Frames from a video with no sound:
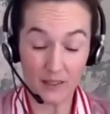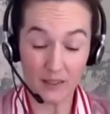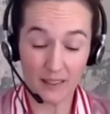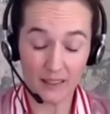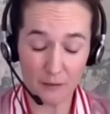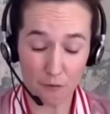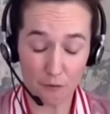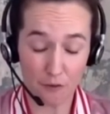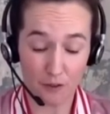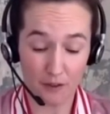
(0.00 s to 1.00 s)
live
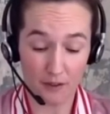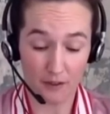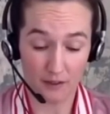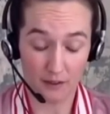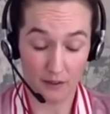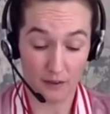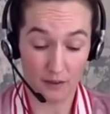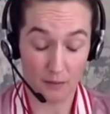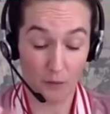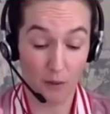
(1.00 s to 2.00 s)

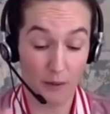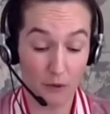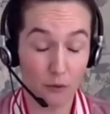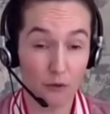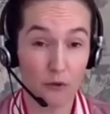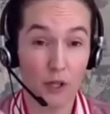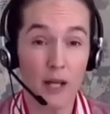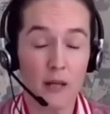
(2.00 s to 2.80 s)
Mohammed Hussen,